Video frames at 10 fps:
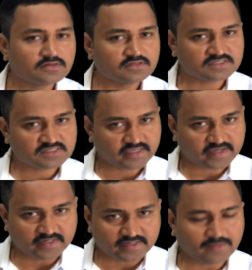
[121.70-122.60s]
the
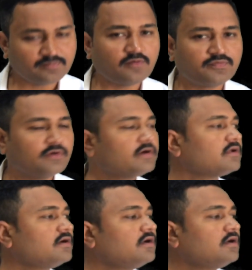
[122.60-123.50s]
second type of
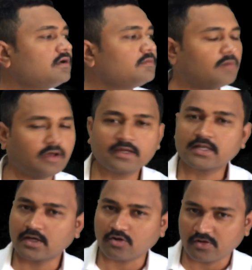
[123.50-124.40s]
your
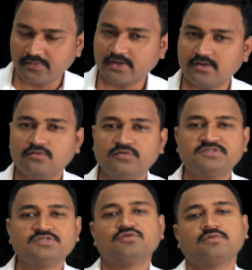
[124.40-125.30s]
molecular orbital,
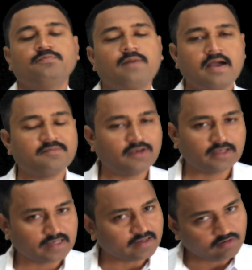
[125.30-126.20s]
which is your pi
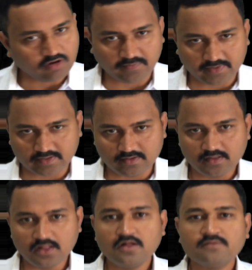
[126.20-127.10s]
molecular orbital.
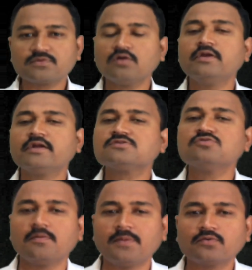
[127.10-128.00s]
Now let us
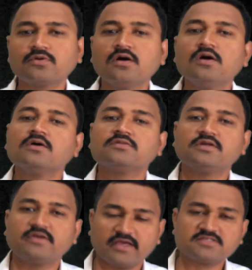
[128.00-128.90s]
know about
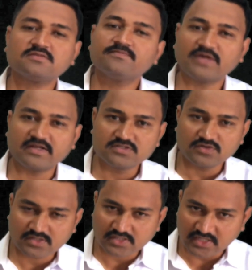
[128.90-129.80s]
the next, that is
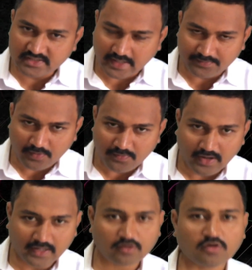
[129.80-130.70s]
your third type of
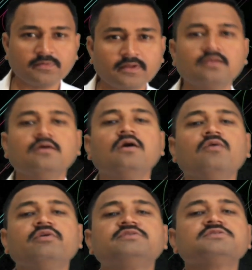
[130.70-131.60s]
molecular orbital,
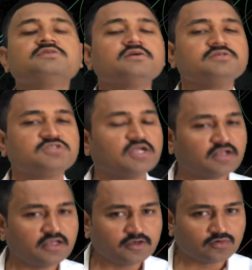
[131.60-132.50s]
which is
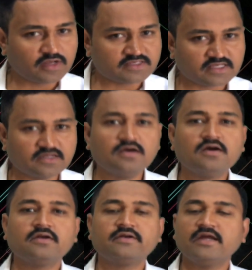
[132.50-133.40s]
generally known as an
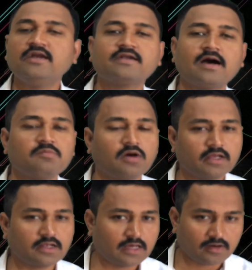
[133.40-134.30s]
delta
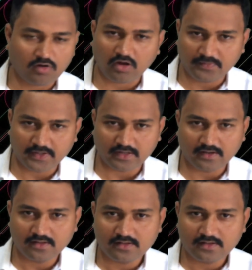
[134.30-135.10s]
molecular orbital.